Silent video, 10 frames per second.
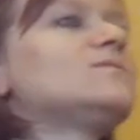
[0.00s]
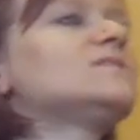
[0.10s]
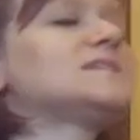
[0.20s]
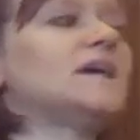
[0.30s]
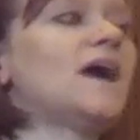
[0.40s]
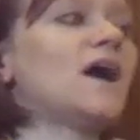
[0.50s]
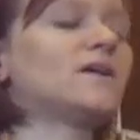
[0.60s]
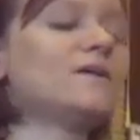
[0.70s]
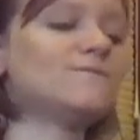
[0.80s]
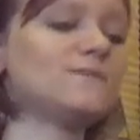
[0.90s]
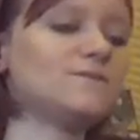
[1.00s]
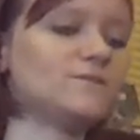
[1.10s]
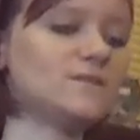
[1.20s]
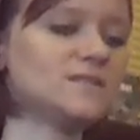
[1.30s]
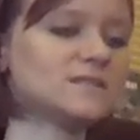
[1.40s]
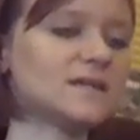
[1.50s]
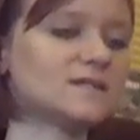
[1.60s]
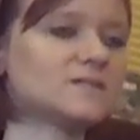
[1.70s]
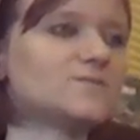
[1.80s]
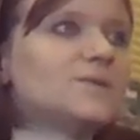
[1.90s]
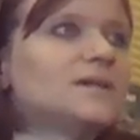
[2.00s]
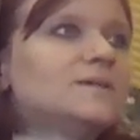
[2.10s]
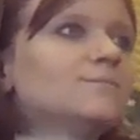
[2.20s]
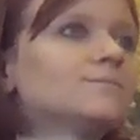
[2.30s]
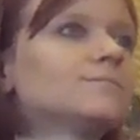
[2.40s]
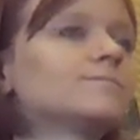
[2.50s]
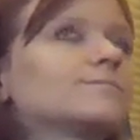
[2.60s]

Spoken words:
We'll stay on our feet for this next one.